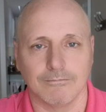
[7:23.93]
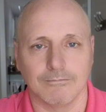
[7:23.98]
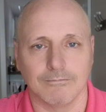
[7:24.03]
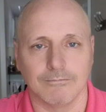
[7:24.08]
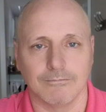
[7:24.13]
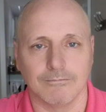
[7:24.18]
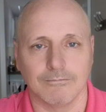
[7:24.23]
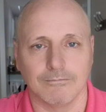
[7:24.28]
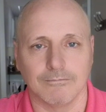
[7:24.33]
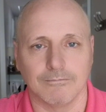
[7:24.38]

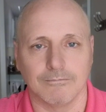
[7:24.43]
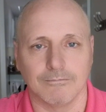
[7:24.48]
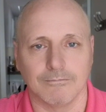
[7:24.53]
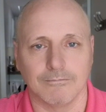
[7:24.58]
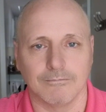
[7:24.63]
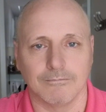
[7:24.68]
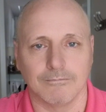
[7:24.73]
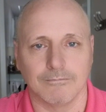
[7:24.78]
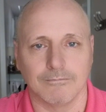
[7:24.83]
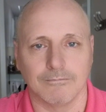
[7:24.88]

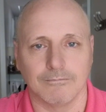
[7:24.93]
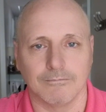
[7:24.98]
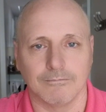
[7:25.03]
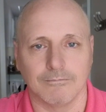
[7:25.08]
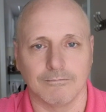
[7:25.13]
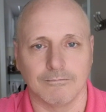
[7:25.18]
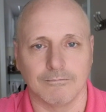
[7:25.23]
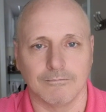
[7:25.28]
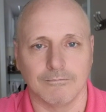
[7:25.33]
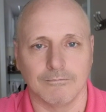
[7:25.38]

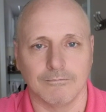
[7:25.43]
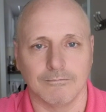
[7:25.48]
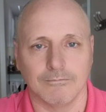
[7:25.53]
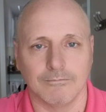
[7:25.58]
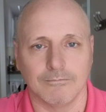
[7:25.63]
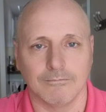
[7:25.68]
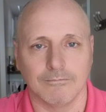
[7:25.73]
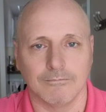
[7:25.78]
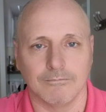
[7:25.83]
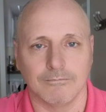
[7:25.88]

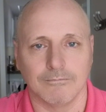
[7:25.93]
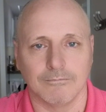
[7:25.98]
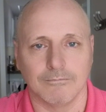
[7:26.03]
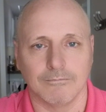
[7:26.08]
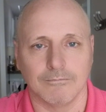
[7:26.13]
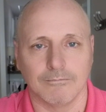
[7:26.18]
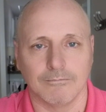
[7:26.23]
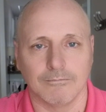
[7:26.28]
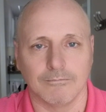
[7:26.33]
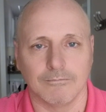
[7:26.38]

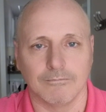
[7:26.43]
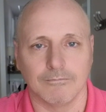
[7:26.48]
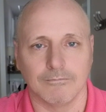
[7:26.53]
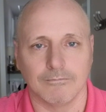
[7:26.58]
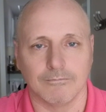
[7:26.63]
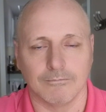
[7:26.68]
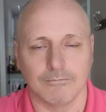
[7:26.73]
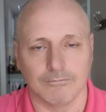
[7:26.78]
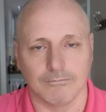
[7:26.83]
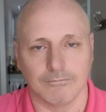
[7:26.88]

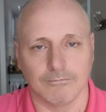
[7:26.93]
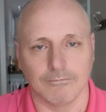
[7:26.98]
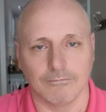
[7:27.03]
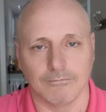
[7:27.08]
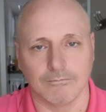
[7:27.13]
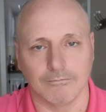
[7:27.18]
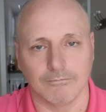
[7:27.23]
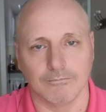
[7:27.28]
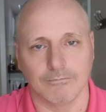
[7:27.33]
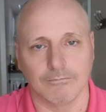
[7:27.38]

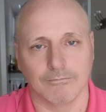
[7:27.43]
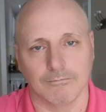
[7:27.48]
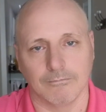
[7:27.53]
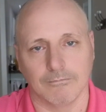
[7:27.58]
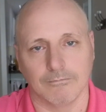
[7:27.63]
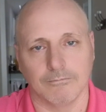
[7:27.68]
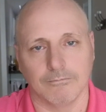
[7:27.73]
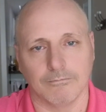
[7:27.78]
The person shown says nothing.